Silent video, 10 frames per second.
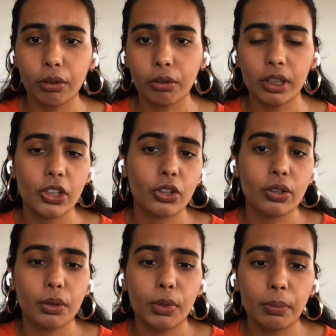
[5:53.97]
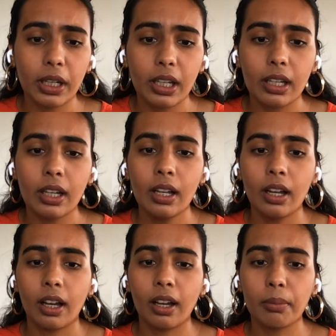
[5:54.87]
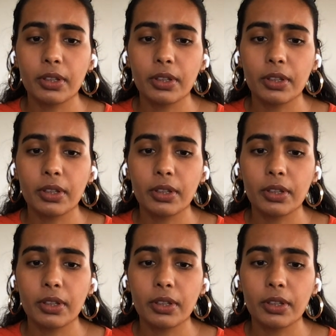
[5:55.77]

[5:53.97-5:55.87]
creations could we make um,